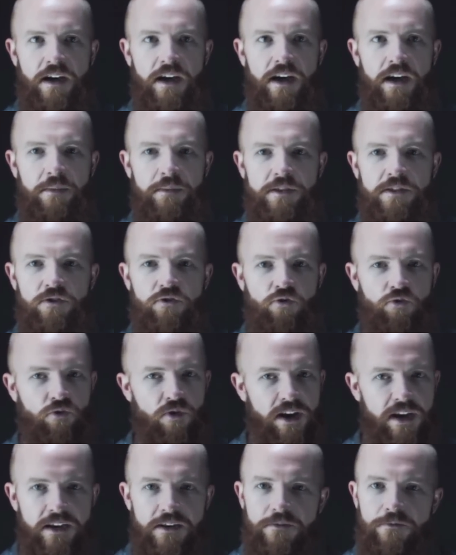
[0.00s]
Um, it's
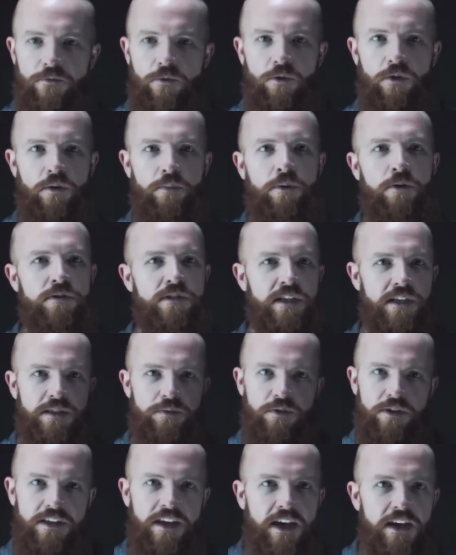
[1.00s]
great for post
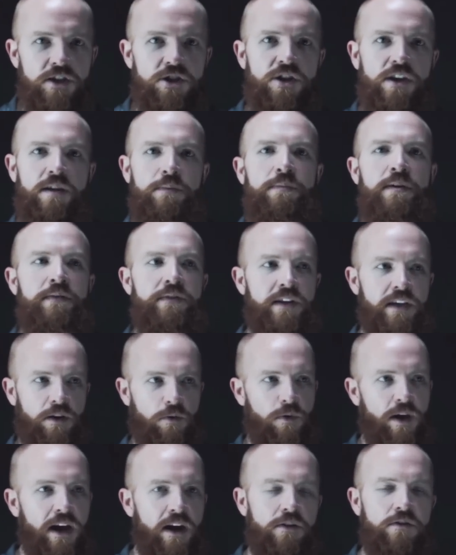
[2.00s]
exploitation, pivoting
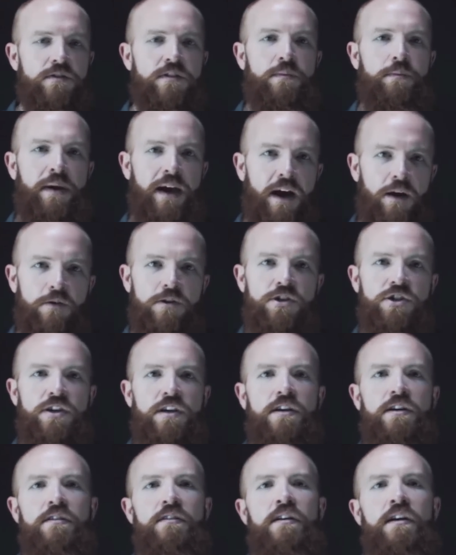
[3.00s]
around using
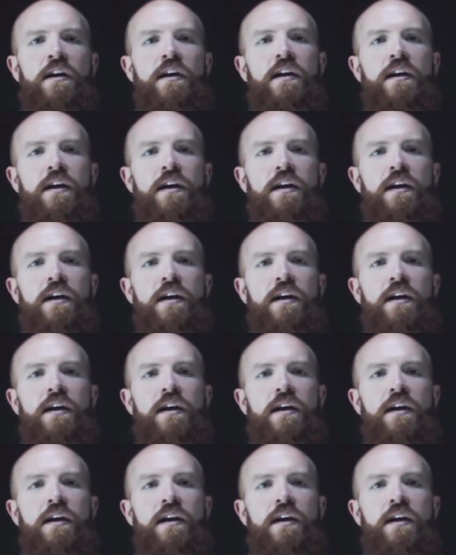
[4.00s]
PowerShell